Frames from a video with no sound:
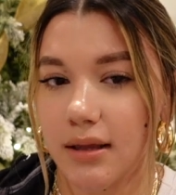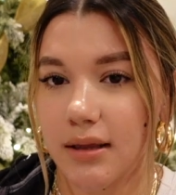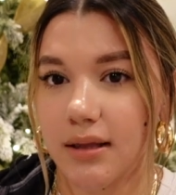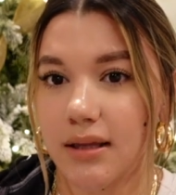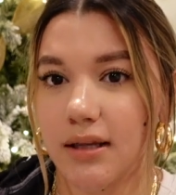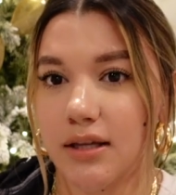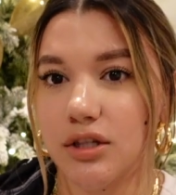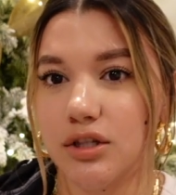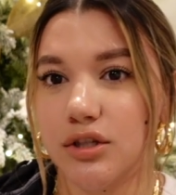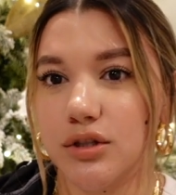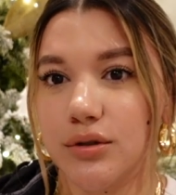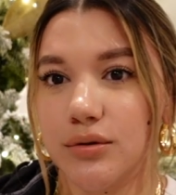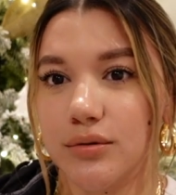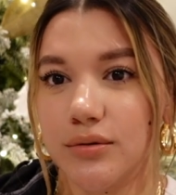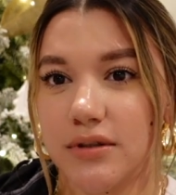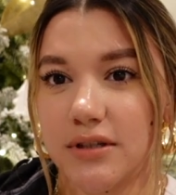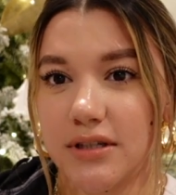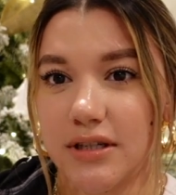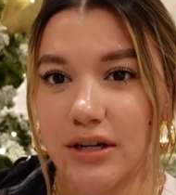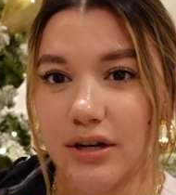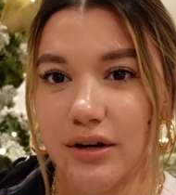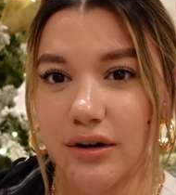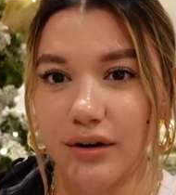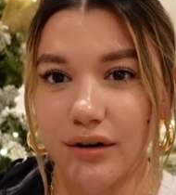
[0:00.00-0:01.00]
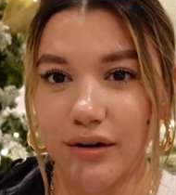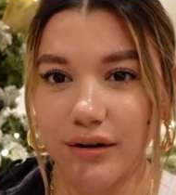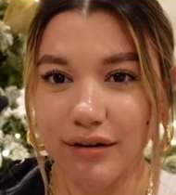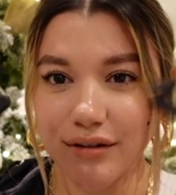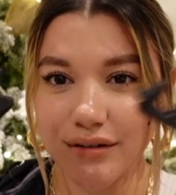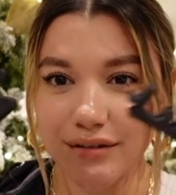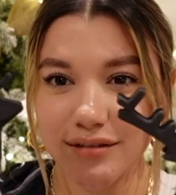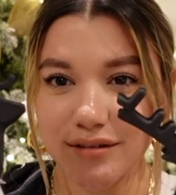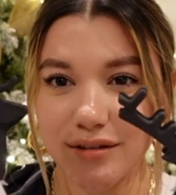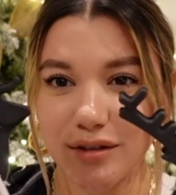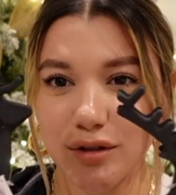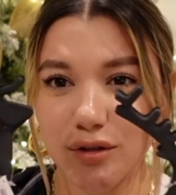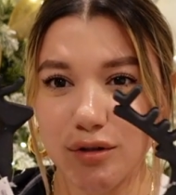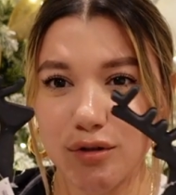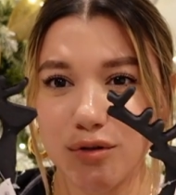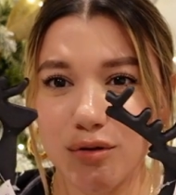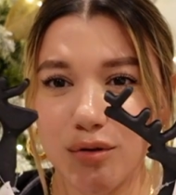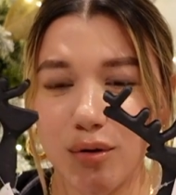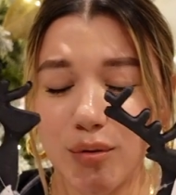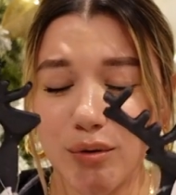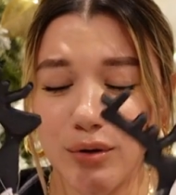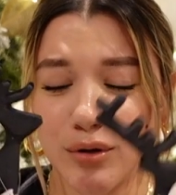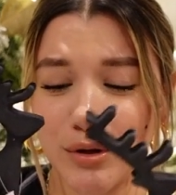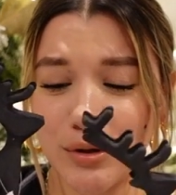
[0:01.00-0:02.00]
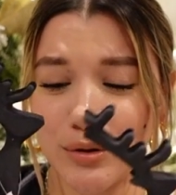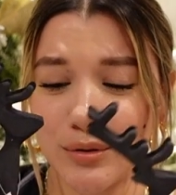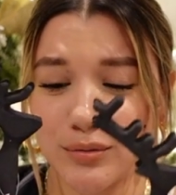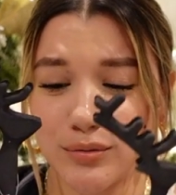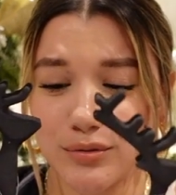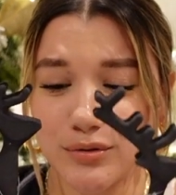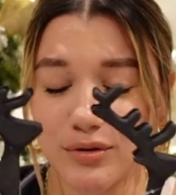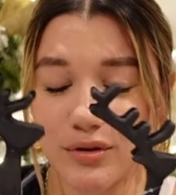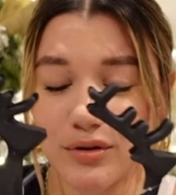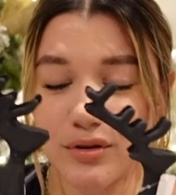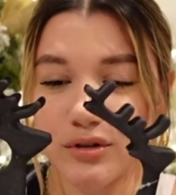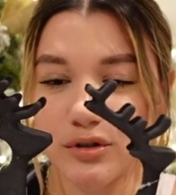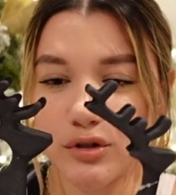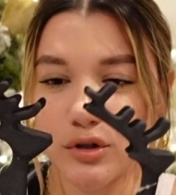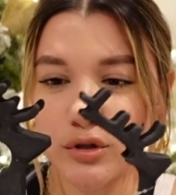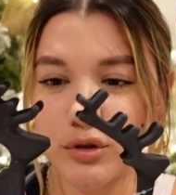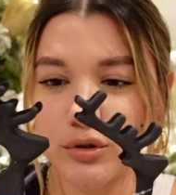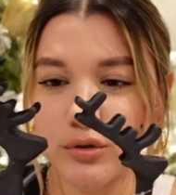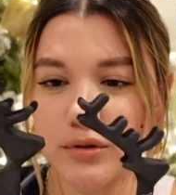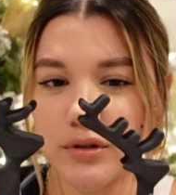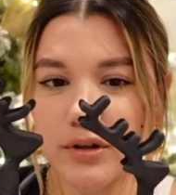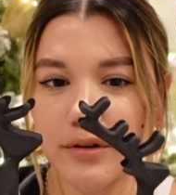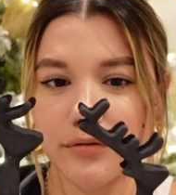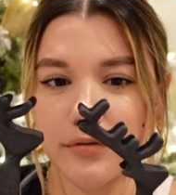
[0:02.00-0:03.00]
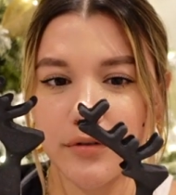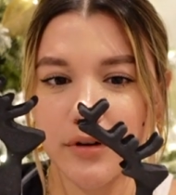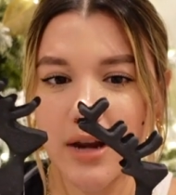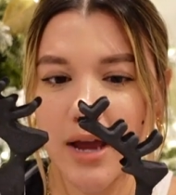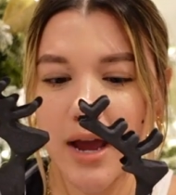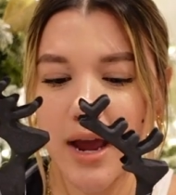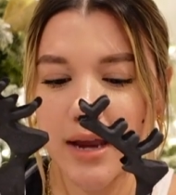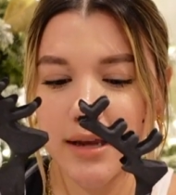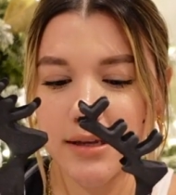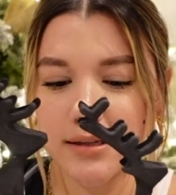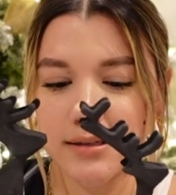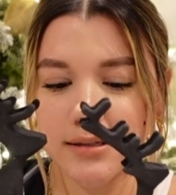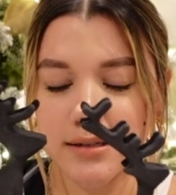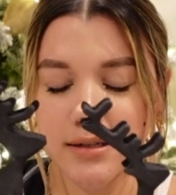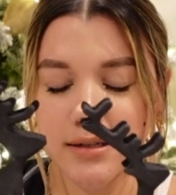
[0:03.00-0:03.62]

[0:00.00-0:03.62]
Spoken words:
these two deer. They're so cute. So these are two different height